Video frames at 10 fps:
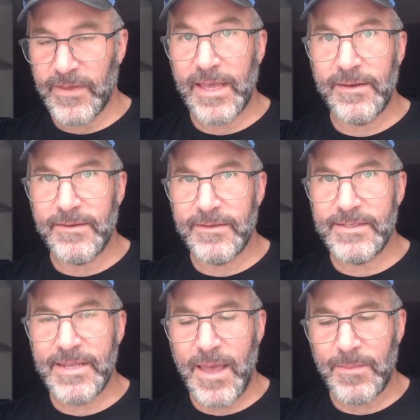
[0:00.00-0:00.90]
Again,
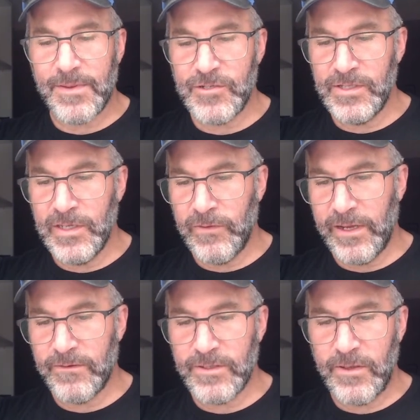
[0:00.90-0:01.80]
the stamp, Chilling
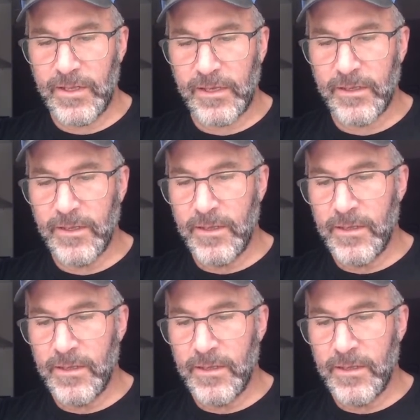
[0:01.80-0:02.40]
Reign Cresselia.